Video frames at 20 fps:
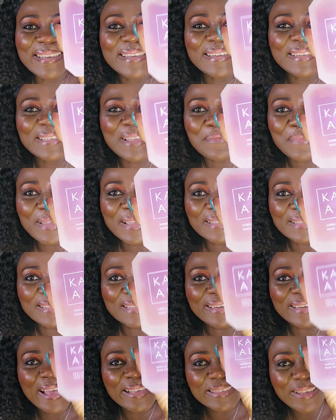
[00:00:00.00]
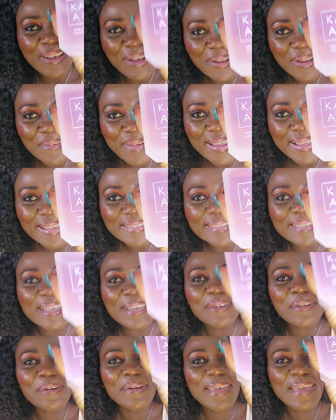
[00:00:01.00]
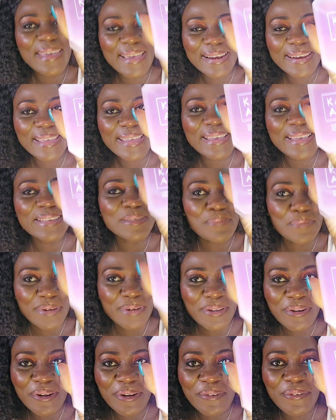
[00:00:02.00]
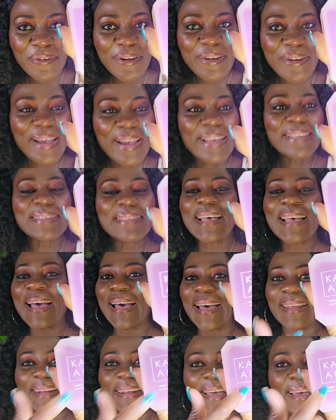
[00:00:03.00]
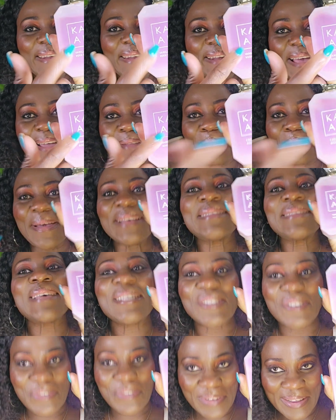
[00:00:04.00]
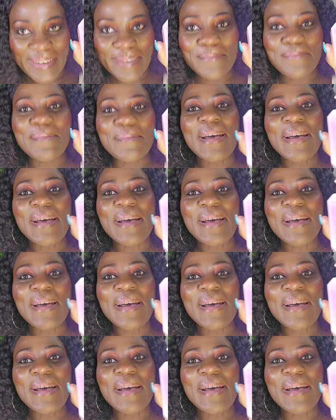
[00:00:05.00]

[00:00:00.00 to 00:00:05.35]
It is amazing. As always, Kayali is a pretty girl fragrance, and my Central